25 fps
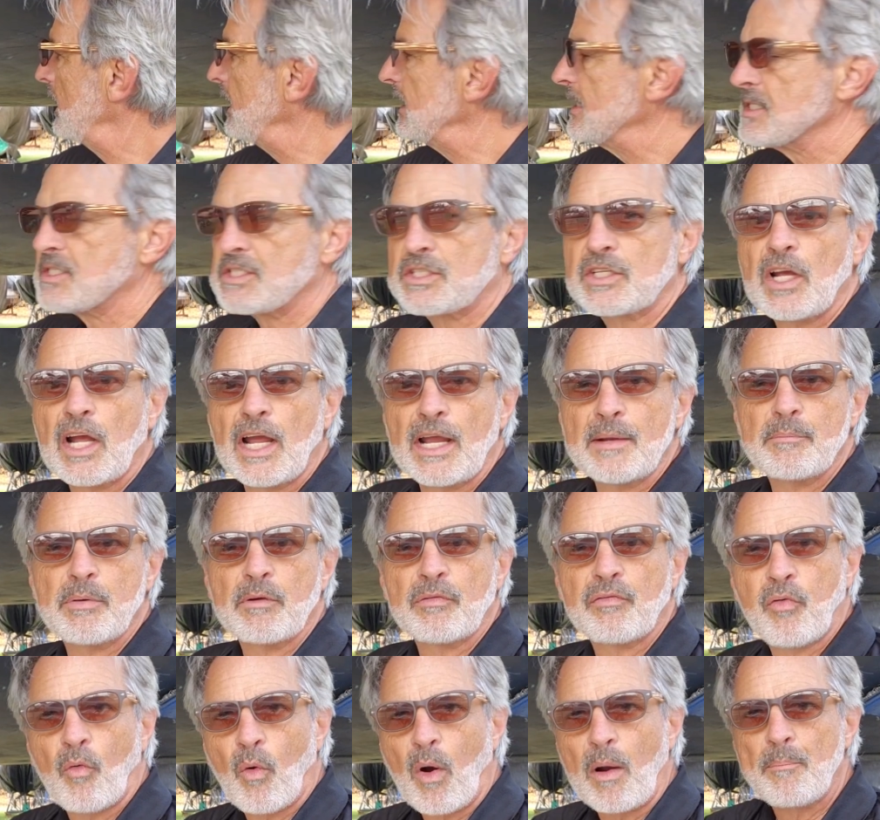inside
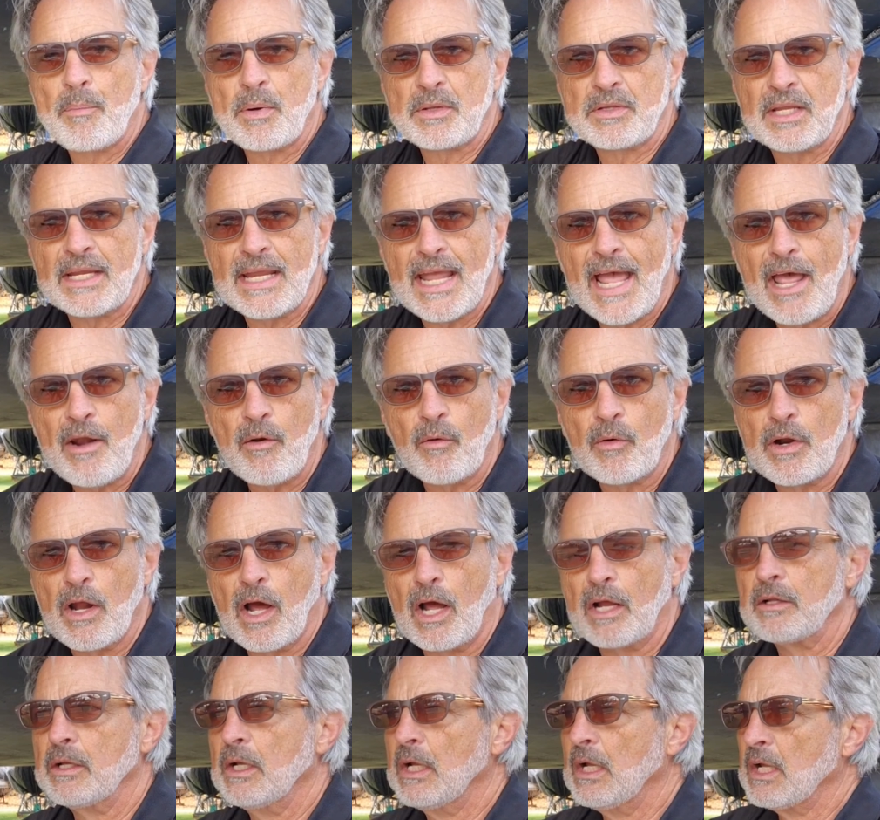before I put the anode
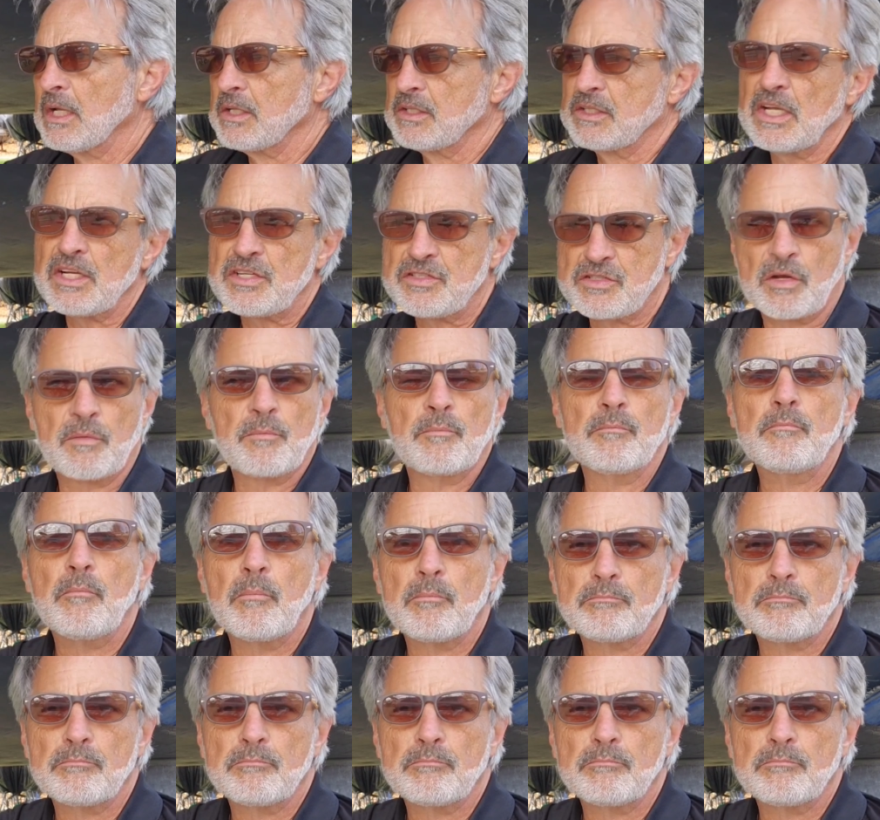on, just to,